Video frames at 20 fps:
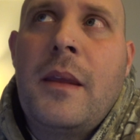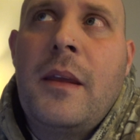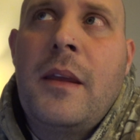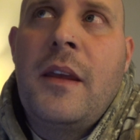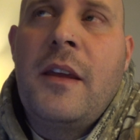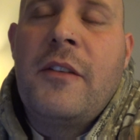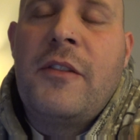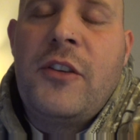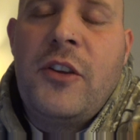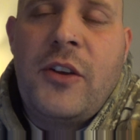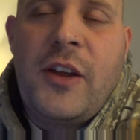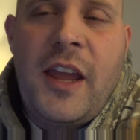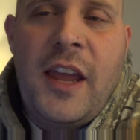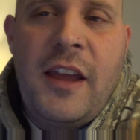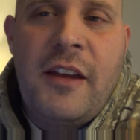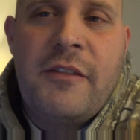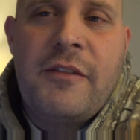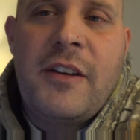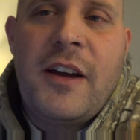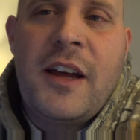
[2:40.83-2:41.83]
if you
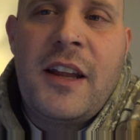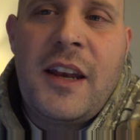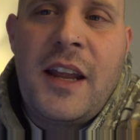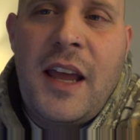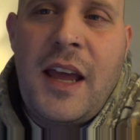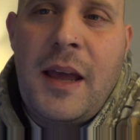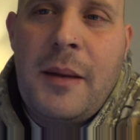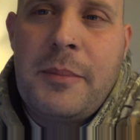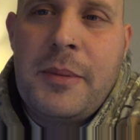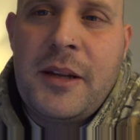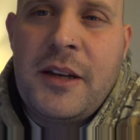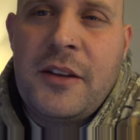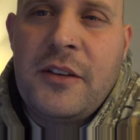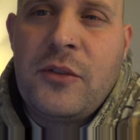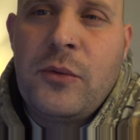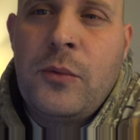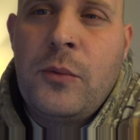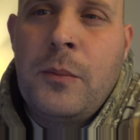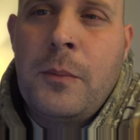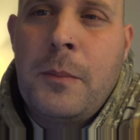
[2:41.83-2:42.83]
can't find
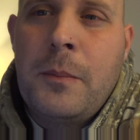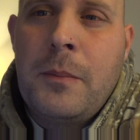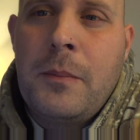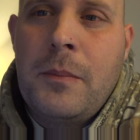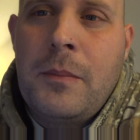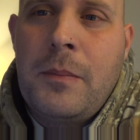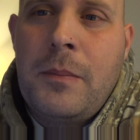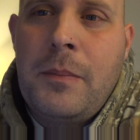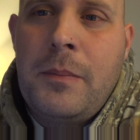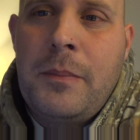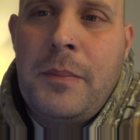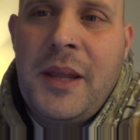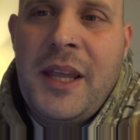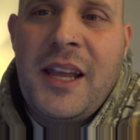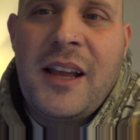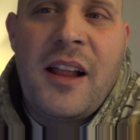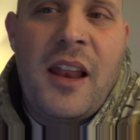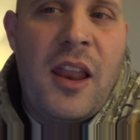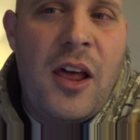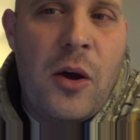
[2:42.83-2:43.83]
happiness
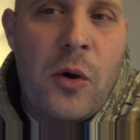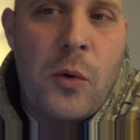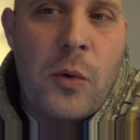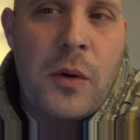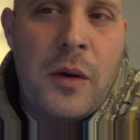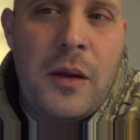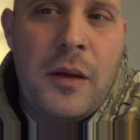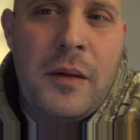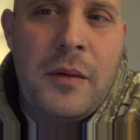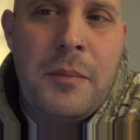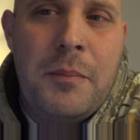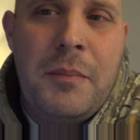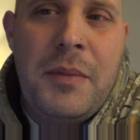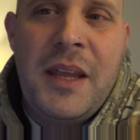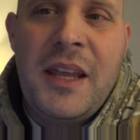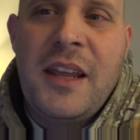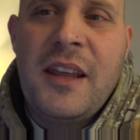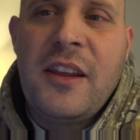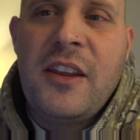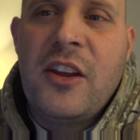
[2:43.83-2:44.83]
being alone,
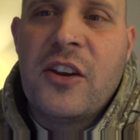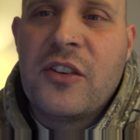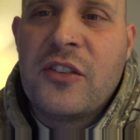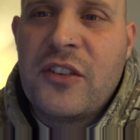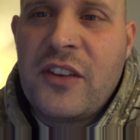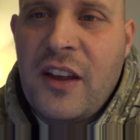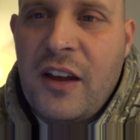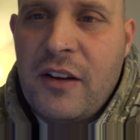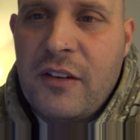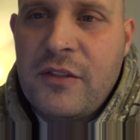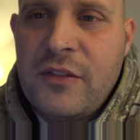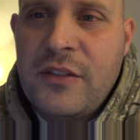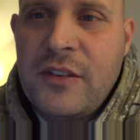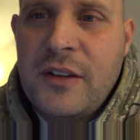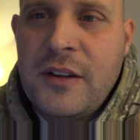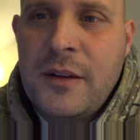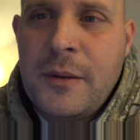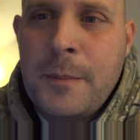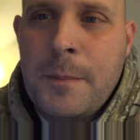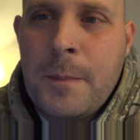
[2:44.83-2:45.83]
being yourself,
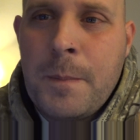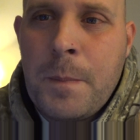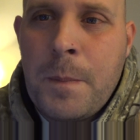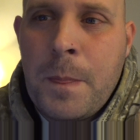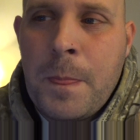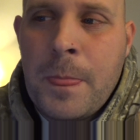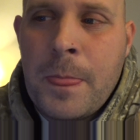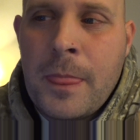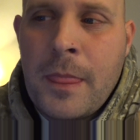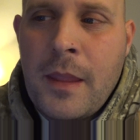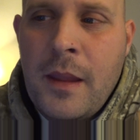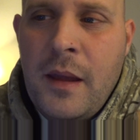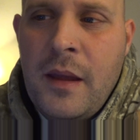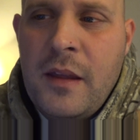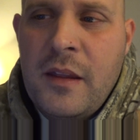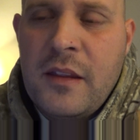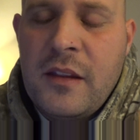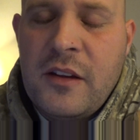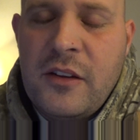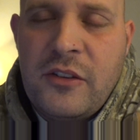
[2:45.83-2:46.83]

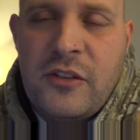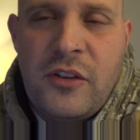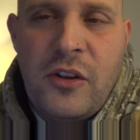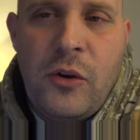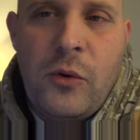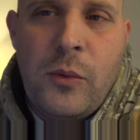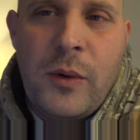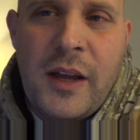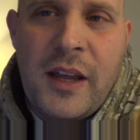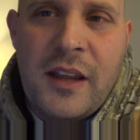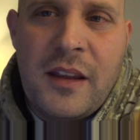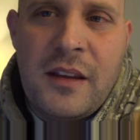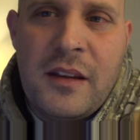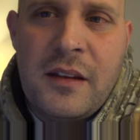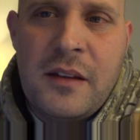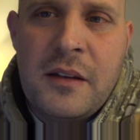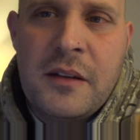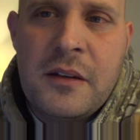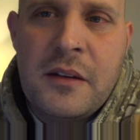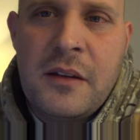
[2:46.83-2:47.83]
there's no way
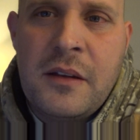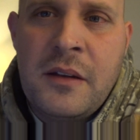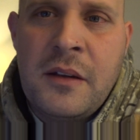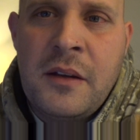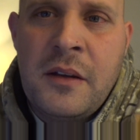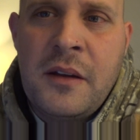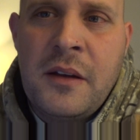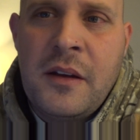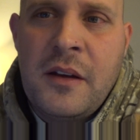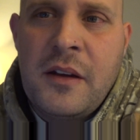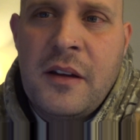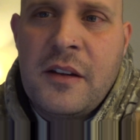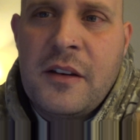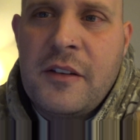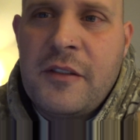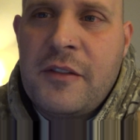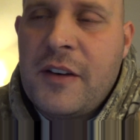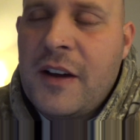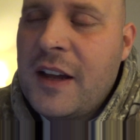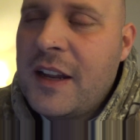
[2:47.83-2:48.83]

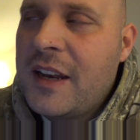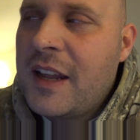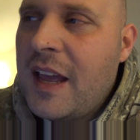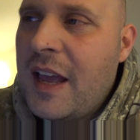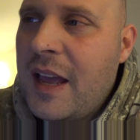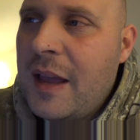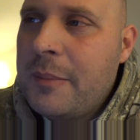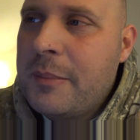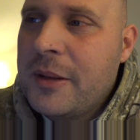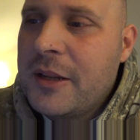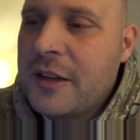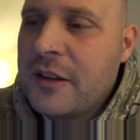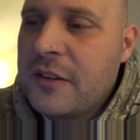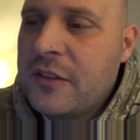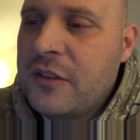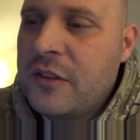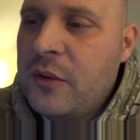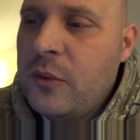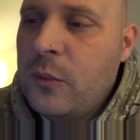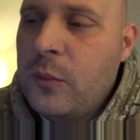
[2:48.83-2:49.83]
to find
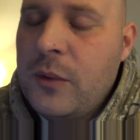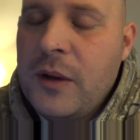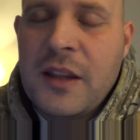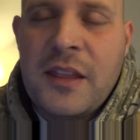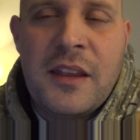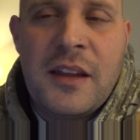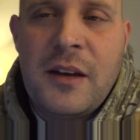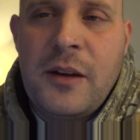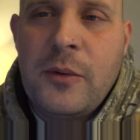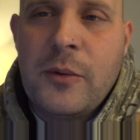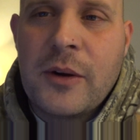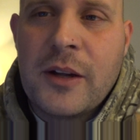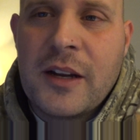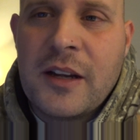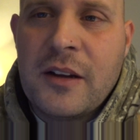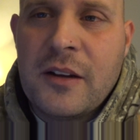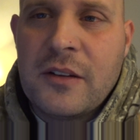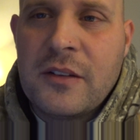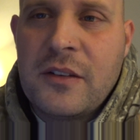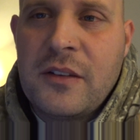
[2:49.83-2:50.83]
happiness with anyone
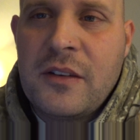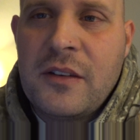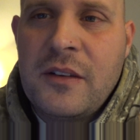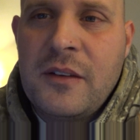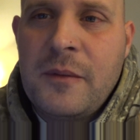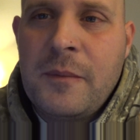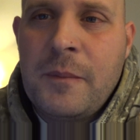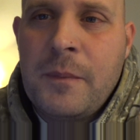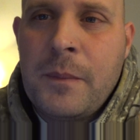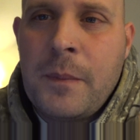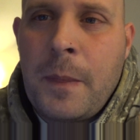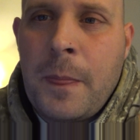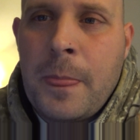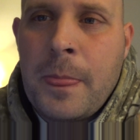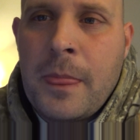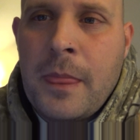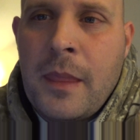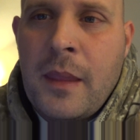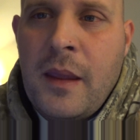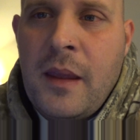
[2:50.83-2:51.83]
else.
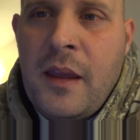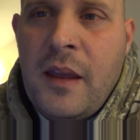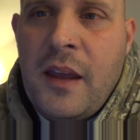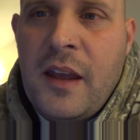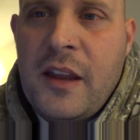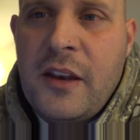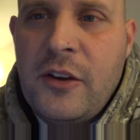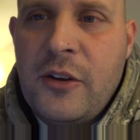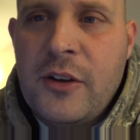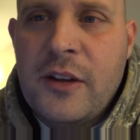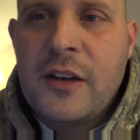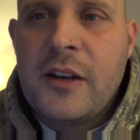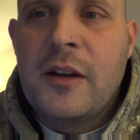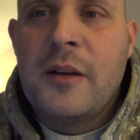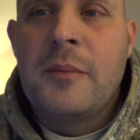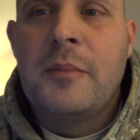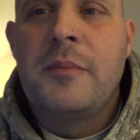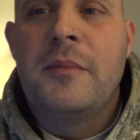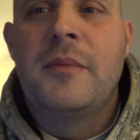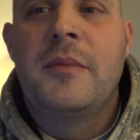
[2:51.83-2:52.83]
And you end
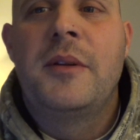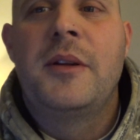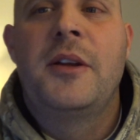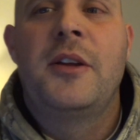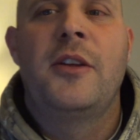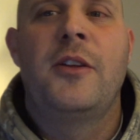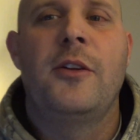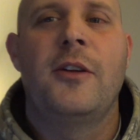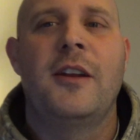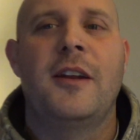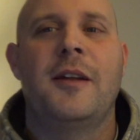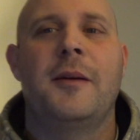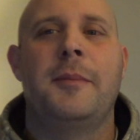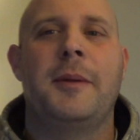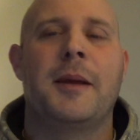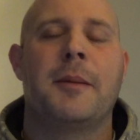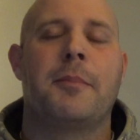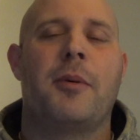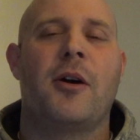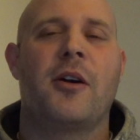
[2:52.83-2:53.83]
up
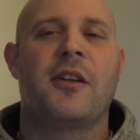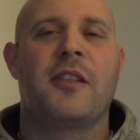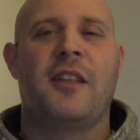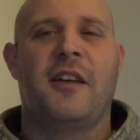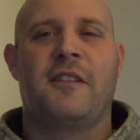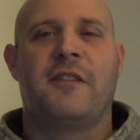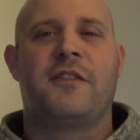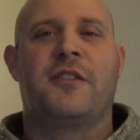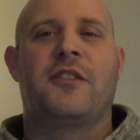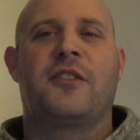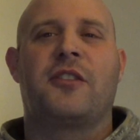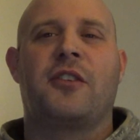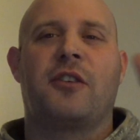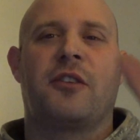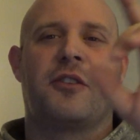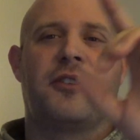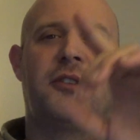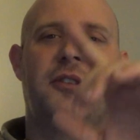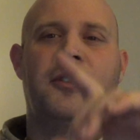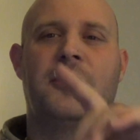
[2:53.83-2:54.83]
being part of that
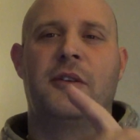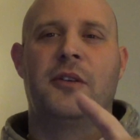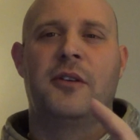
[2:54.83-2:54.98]
circle.